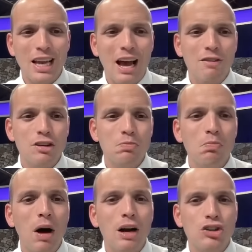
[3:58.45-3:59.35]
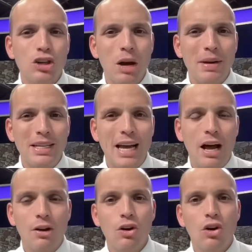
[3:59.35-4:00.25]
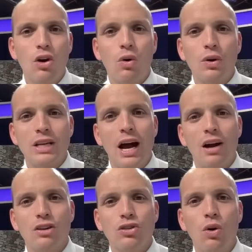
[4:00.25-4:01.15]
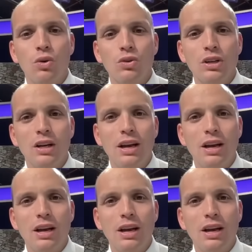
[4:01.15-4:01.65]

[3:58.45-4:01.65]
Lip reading: have as much coming down or as higher totals.